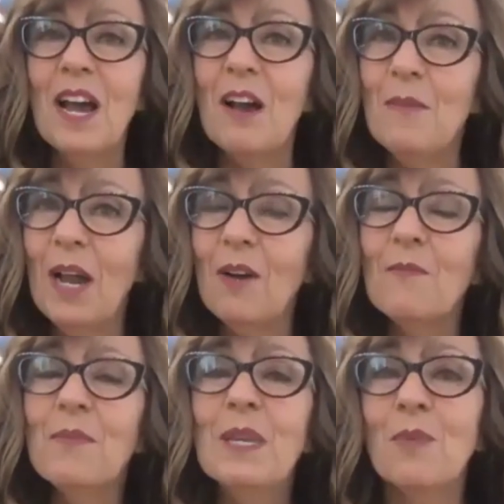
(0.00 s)
about
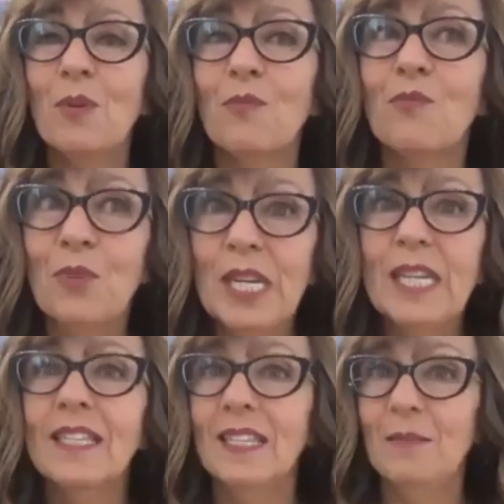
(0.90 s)
people
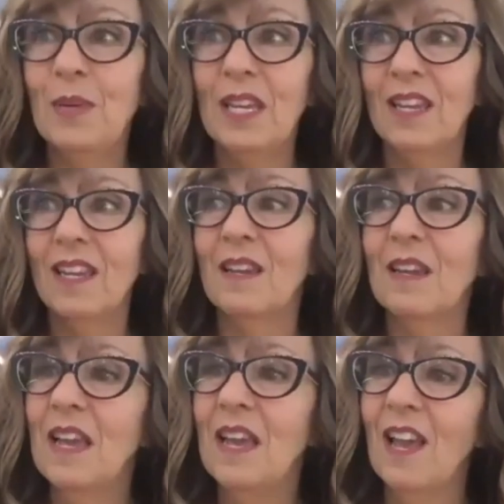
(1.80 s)
really being